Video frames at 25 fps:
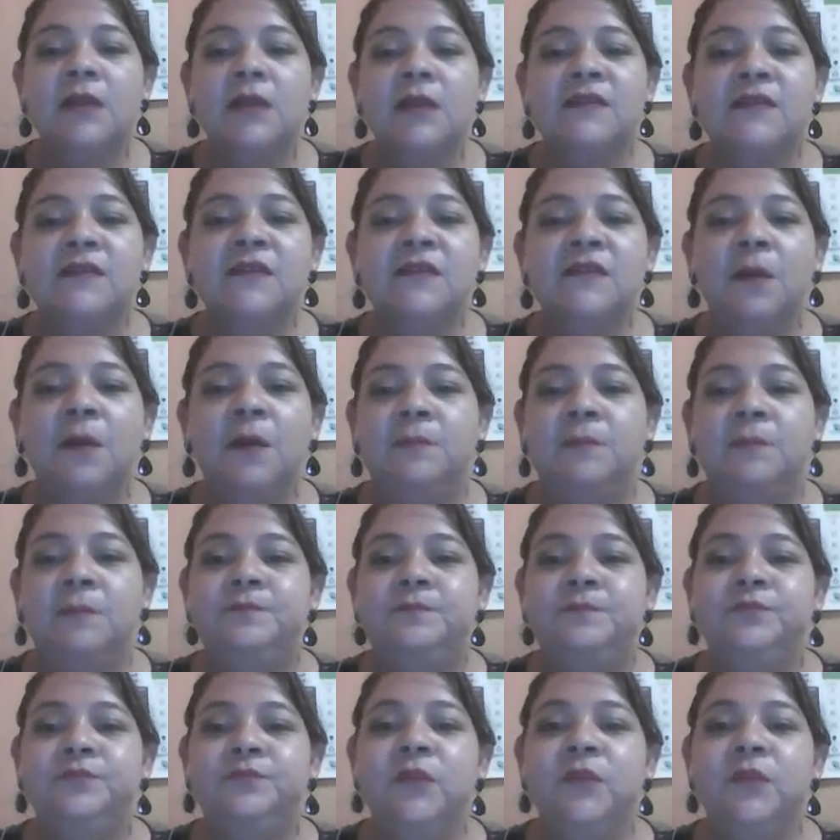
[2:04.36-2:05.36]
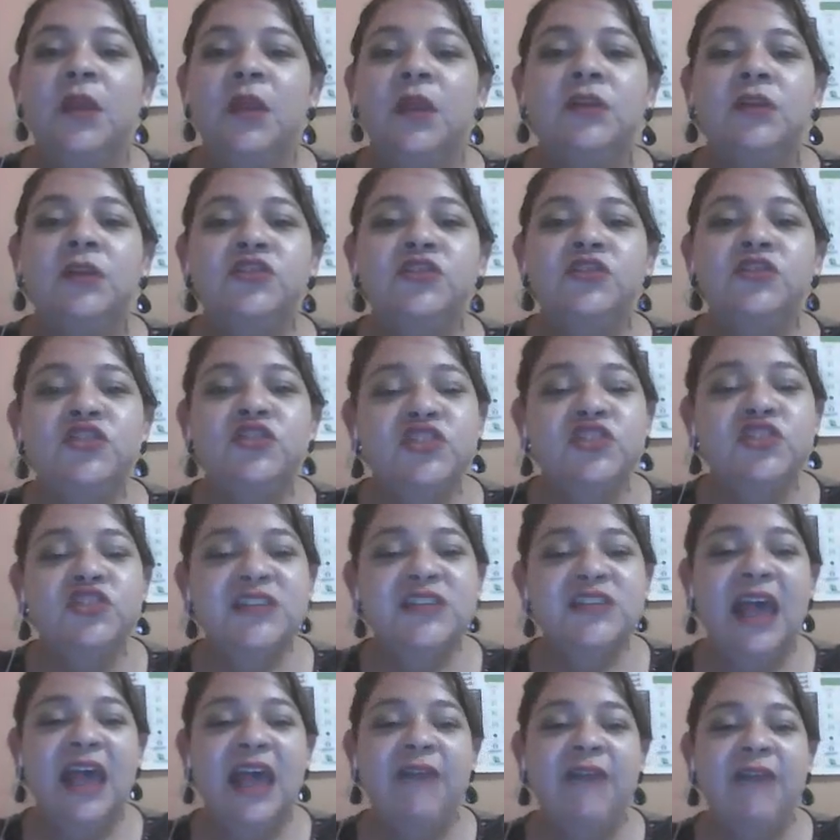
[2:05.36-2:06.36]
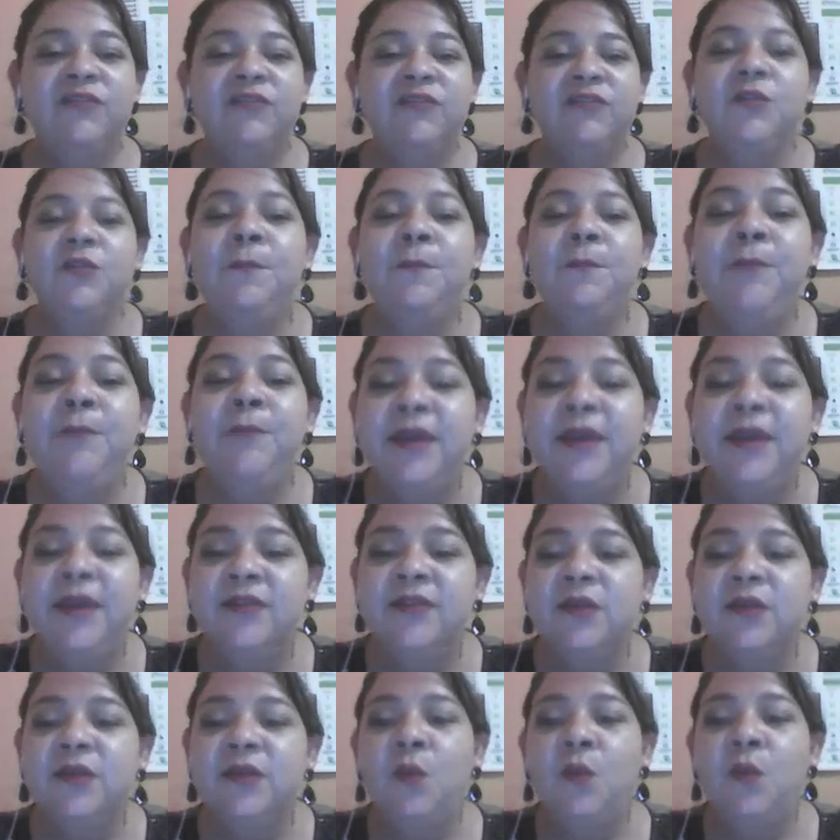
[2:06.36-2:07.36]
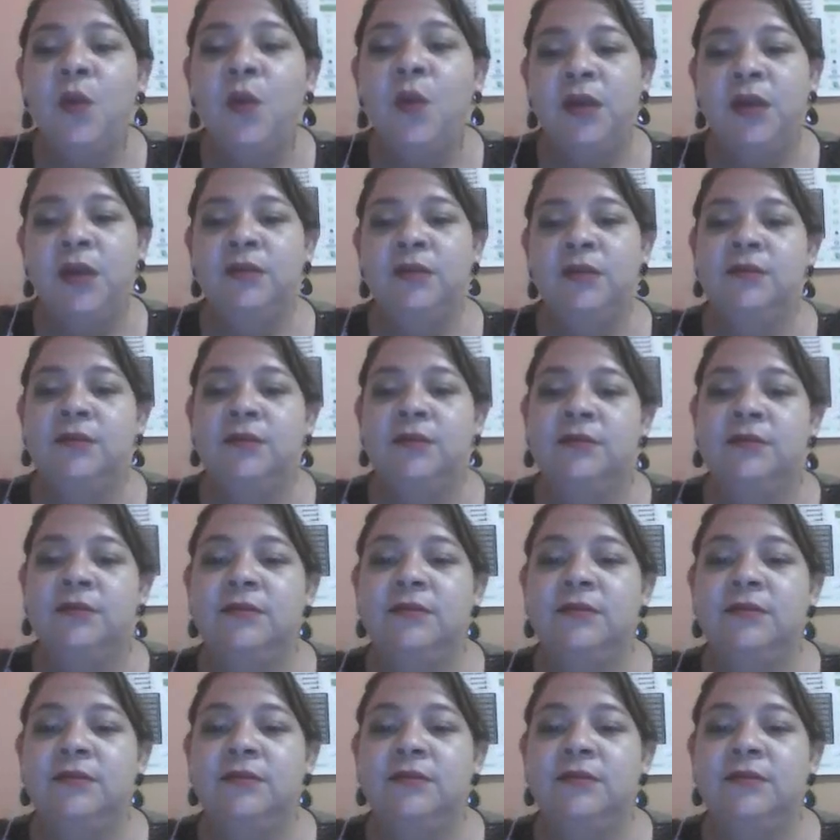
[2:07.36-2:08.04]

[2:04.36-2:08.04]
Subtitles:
So you just have to pick the one,